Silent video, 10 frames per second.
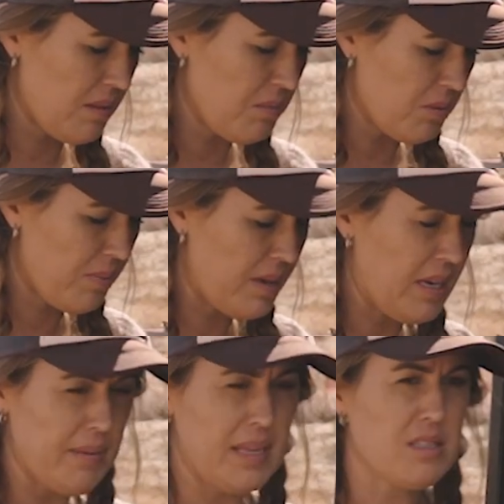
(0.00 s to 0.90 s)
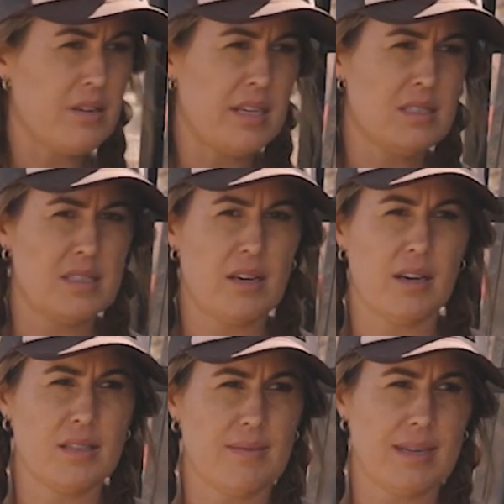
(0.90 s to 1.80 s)
them look pretty, but that's not
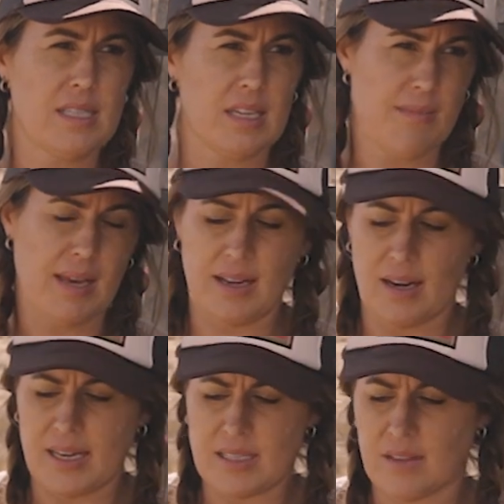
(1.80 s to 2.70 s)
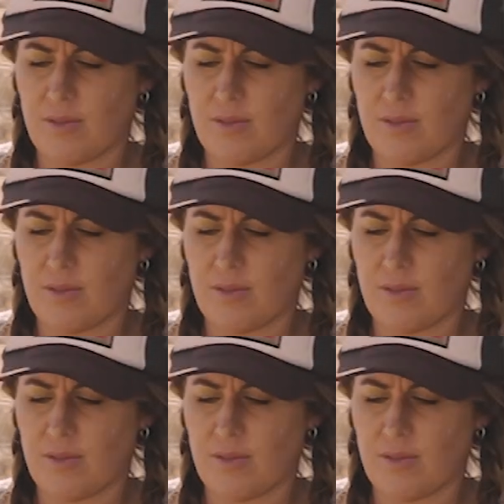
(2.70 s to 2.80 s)
necessary because I'm actually going to make an icing